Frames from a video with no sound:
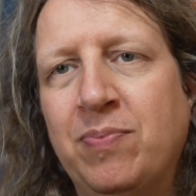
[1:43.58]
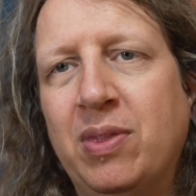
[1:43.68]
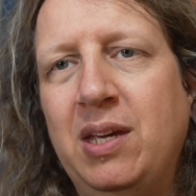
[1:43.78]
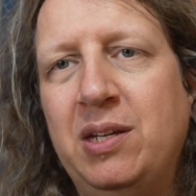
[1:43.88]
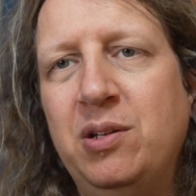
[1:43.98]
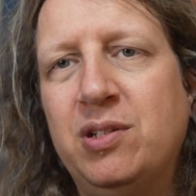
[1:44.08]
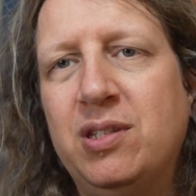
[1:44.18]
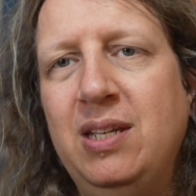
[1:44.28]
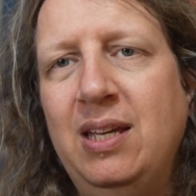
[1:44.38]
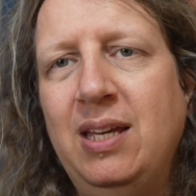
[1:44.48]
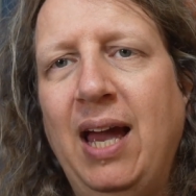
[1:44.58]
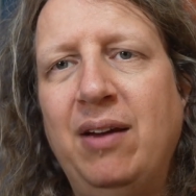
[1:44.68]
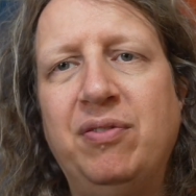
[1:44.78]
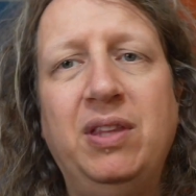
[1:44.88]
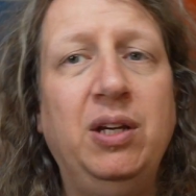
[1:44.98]
that you still
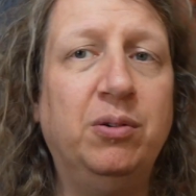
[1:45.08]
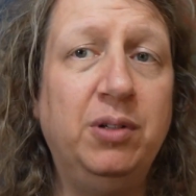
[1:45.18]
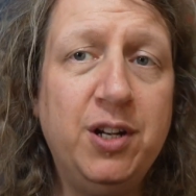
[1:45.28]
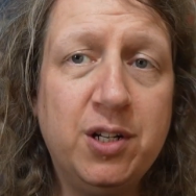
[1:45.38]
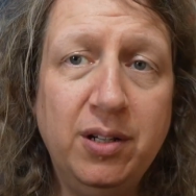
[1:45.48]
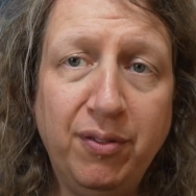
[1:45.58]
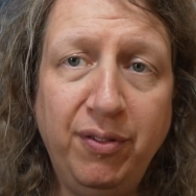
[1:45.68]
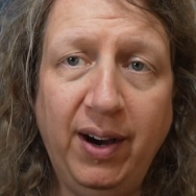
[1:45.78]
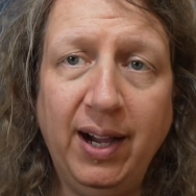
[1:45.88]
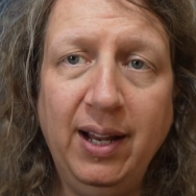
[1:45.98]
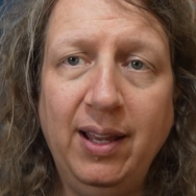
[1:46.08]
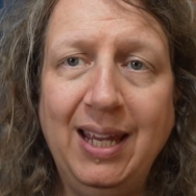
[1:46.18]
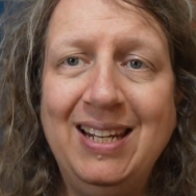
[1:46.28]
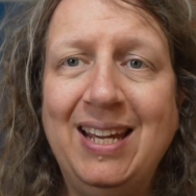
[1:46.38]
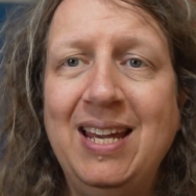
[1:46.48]
have the original file
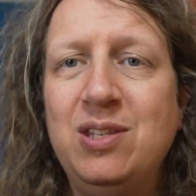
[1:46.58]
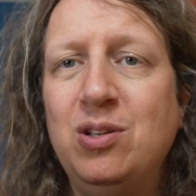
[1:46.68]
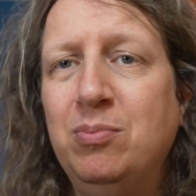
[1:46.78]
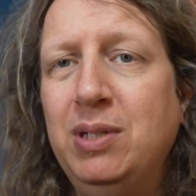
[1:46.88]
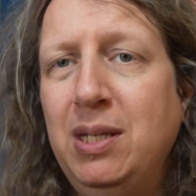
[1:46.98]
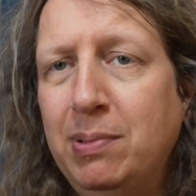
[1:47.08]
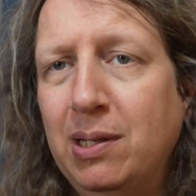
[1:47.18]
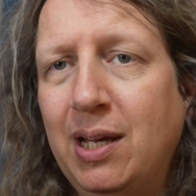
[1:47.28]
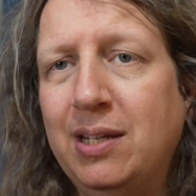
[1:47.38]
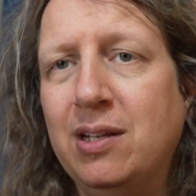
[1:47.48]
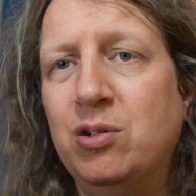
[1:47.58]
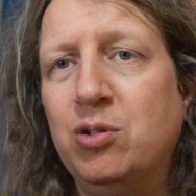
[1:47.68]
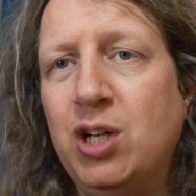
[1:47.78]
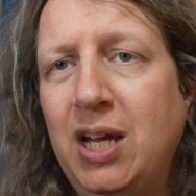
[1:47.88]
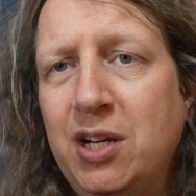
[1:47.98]
in case you manipulate it. You
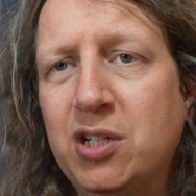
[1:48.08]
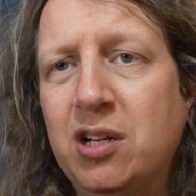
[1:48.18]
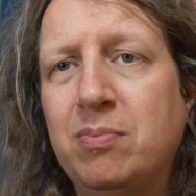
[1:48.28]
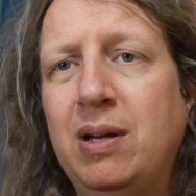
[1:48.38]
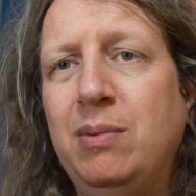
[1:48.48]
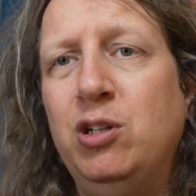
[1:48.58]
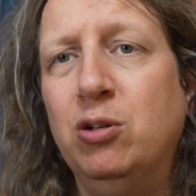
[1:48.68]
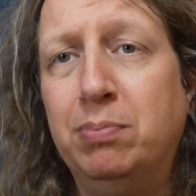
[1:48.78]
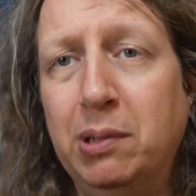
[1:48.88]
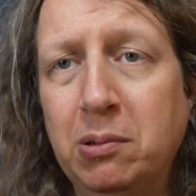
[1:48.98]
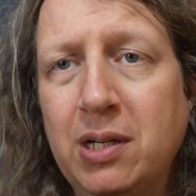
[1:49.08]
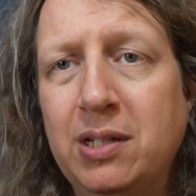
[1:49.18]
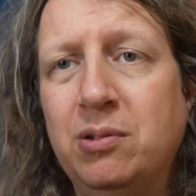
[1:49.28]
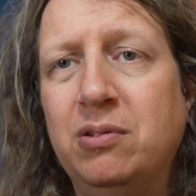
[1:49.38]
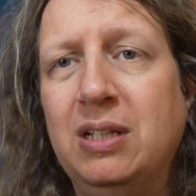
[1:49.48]
changed it, maybe you broke
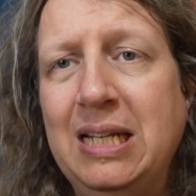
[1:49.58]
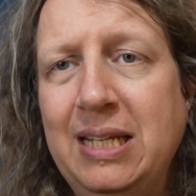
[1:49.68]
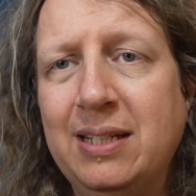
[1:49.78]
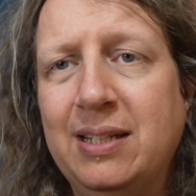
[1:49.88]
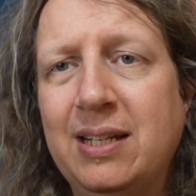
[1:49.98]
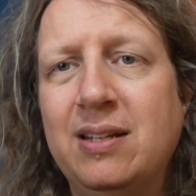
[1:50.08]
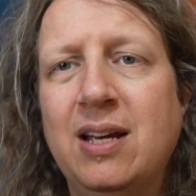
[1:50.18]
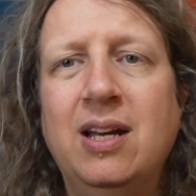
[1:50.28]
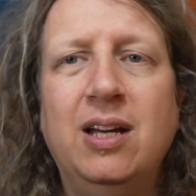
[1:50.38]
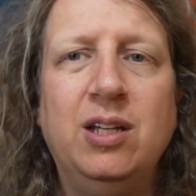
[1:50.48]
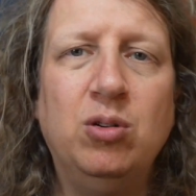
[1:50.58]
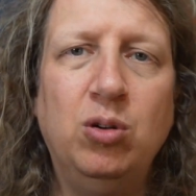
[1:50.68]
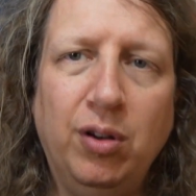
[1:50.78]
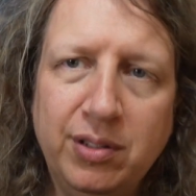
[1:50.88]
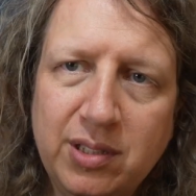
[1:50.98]
it, you deleted it, you
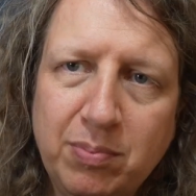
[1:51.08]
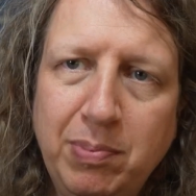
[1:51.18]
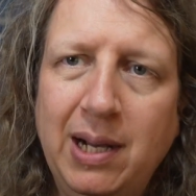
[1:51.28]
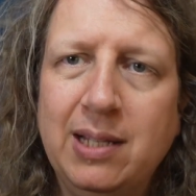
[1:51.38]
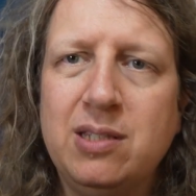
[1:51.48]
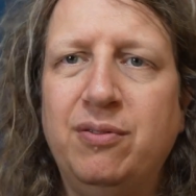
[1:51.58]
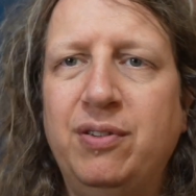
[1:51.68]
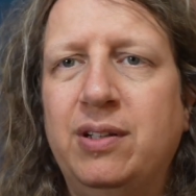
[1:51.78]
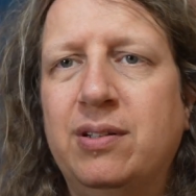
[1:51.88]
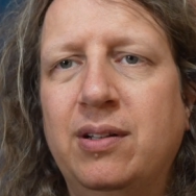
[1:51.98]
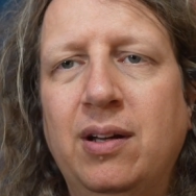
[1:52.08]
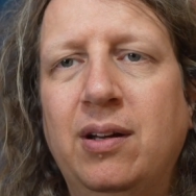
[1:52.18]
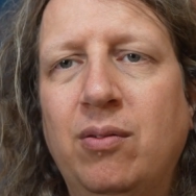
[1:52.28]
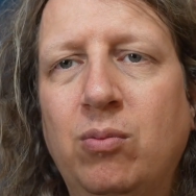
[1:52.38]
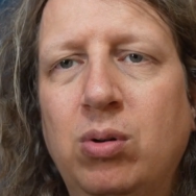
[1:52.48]
lost parts of it,
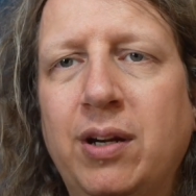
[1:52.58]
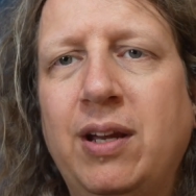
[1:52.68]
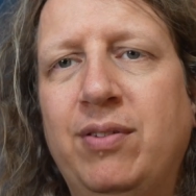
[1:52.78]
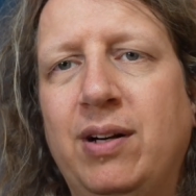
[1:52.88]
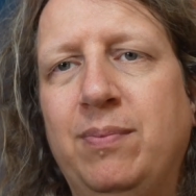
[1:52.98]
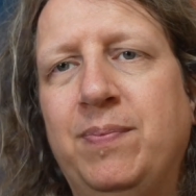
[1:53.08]
whatever.